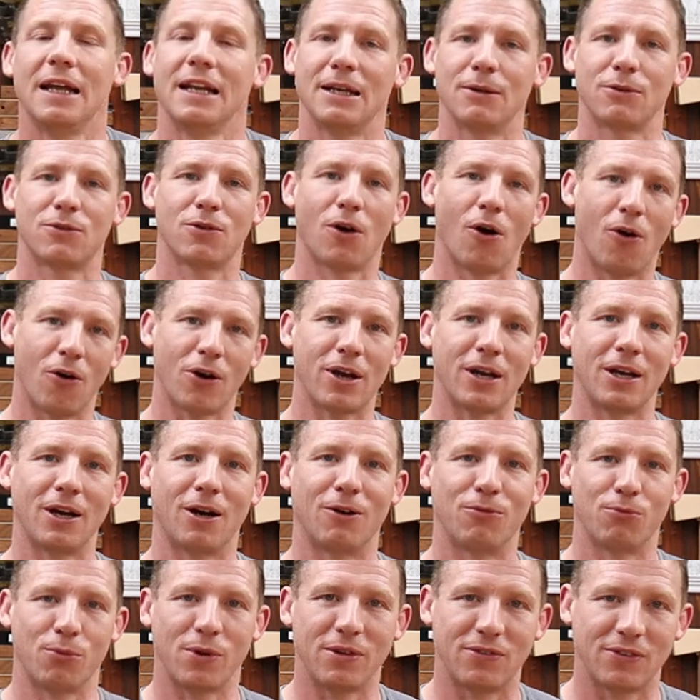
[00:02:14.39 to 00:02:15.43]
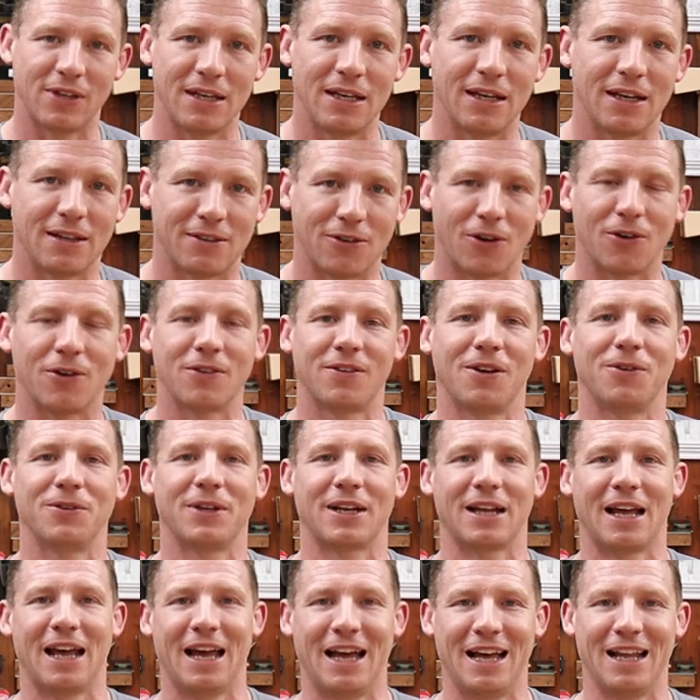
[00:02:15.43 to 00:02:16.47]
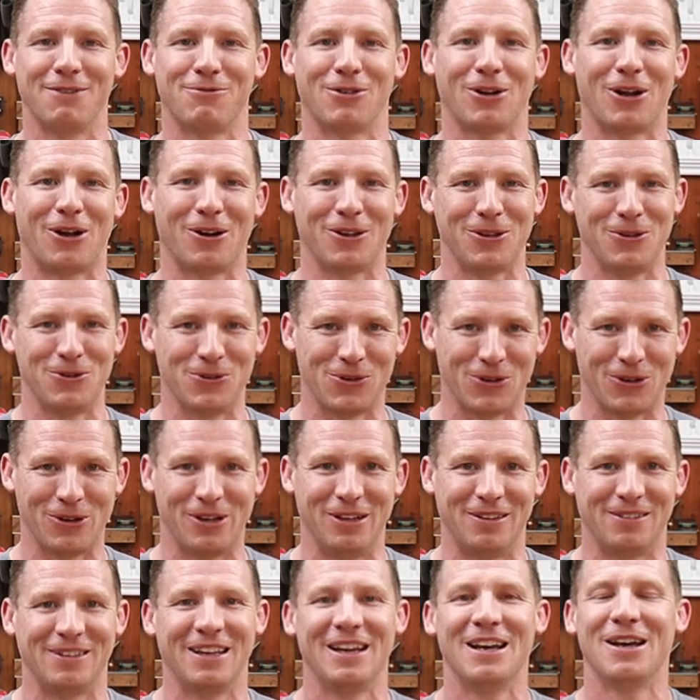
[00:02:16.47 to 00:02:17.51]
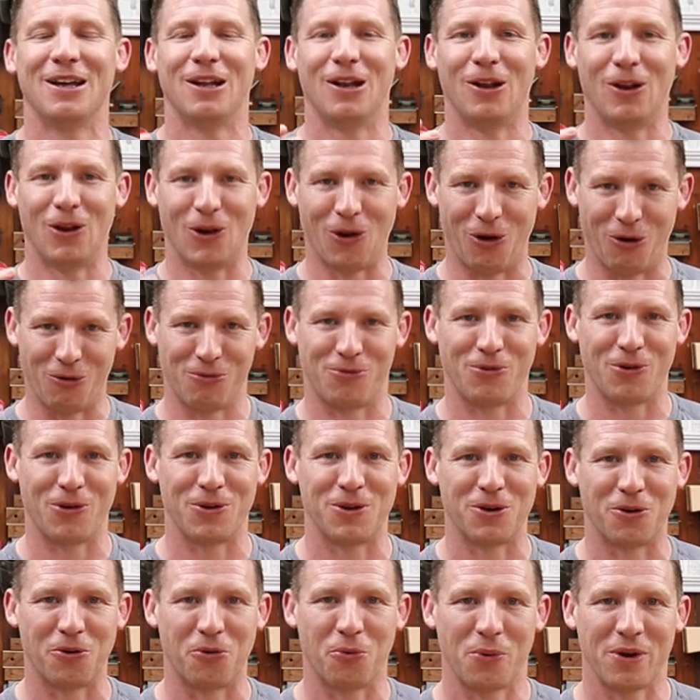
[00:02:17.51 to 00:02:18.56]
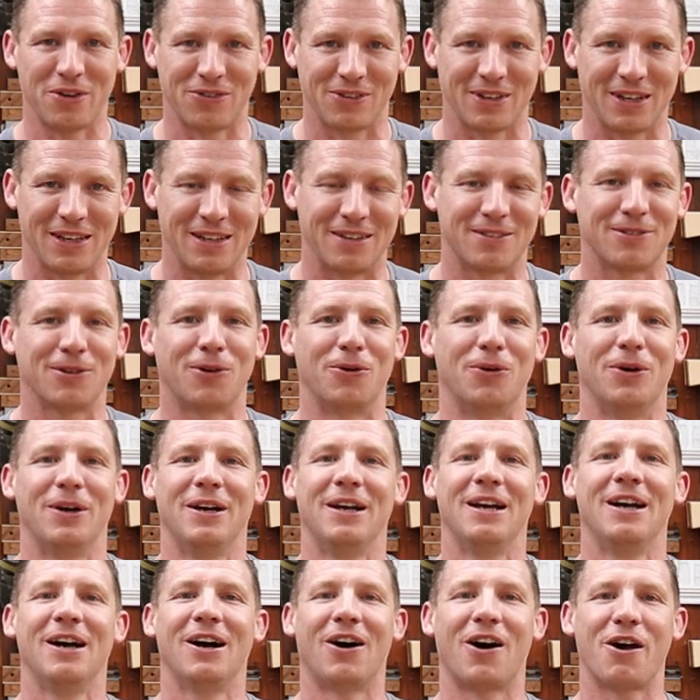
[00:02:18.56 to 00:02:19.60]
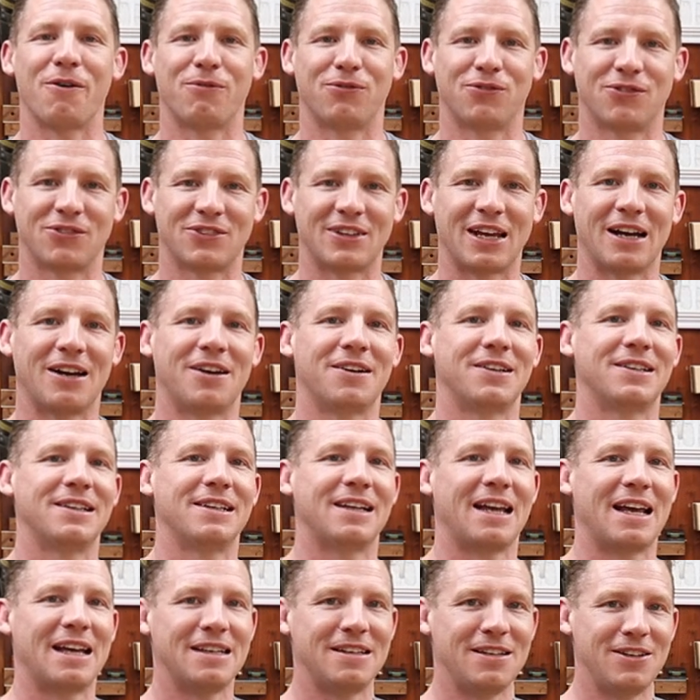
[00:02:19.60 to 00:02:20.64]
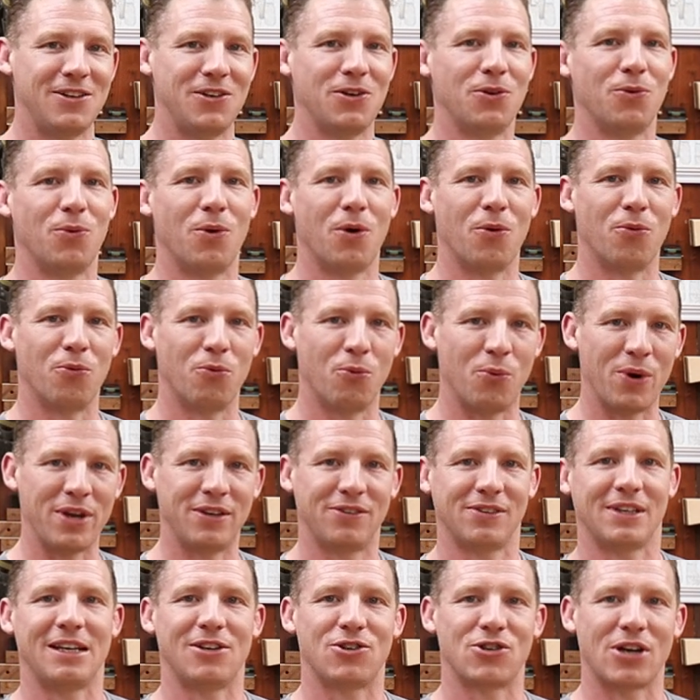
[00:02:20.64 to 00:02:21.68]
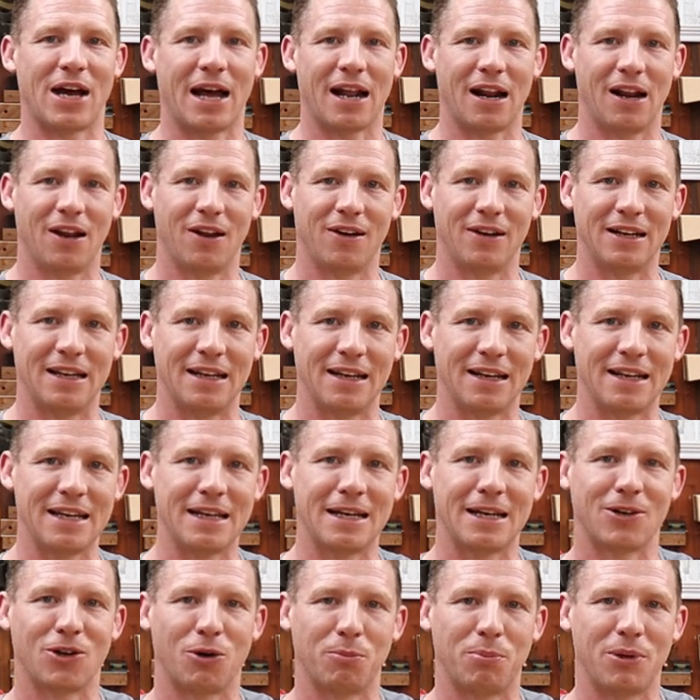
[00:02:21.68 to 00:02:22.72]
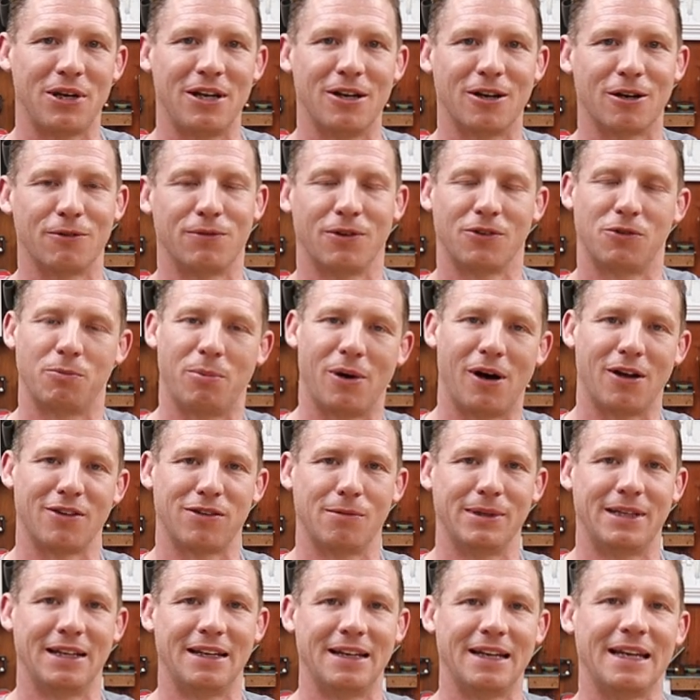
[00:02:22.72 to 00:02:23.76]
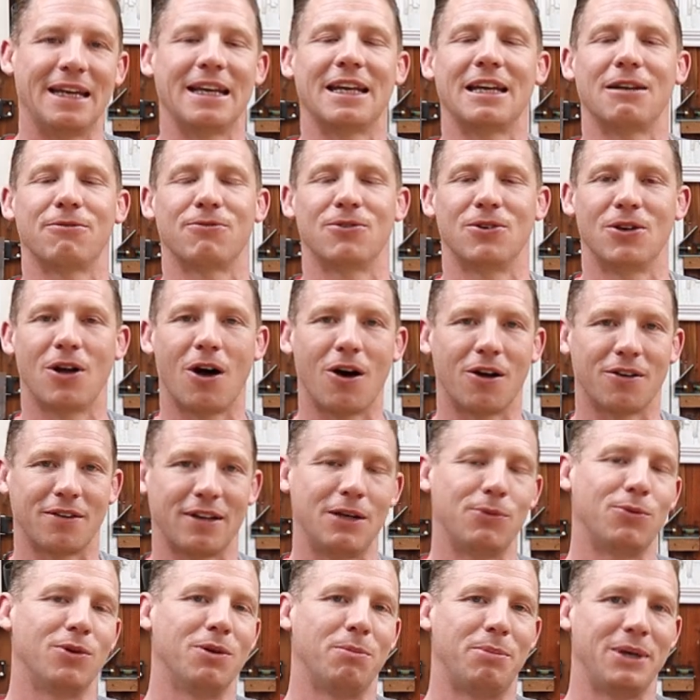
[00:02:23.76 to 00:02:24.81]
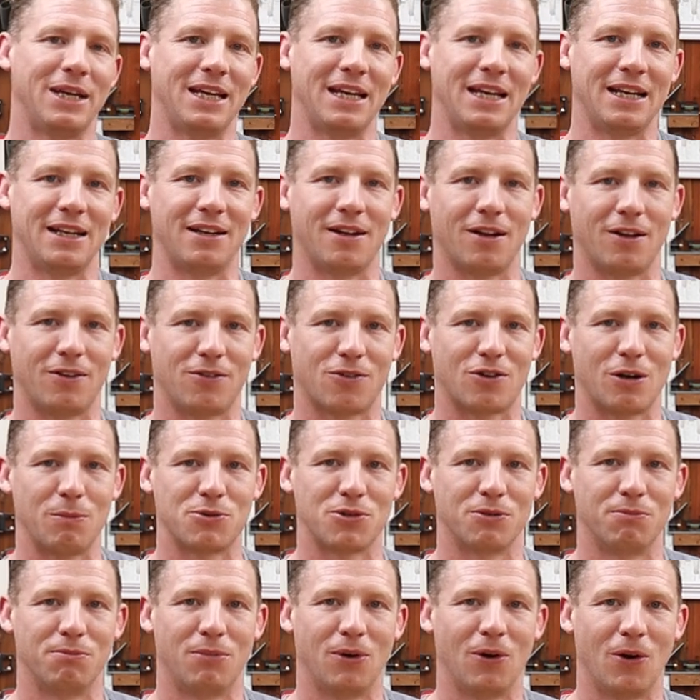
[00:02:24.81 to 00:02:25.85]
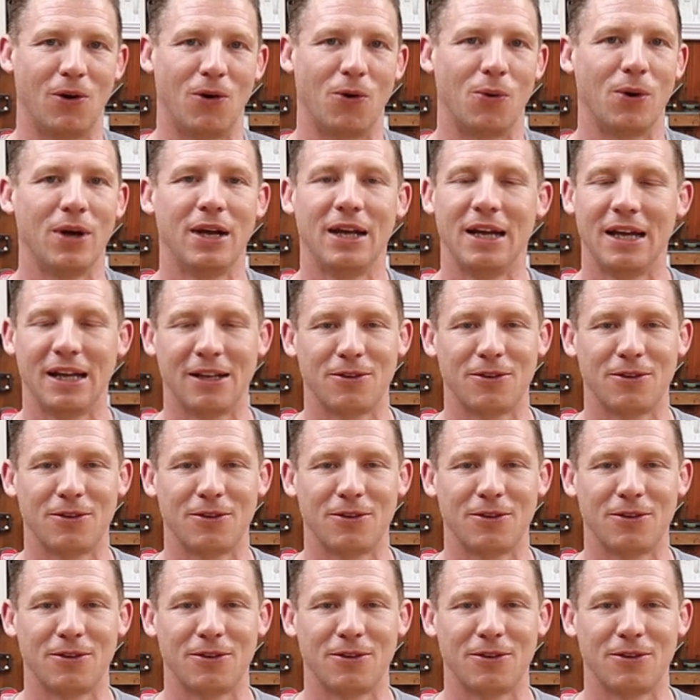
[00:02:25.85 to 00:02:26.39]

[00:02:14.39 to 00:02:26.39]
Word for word: Now, talking of whiskey, it turns out that a hell of a lot of you guys love your whiskey, so I've started a new whiskey channel. I'll link it up here if it's possible to link. If not, it will be in the description below.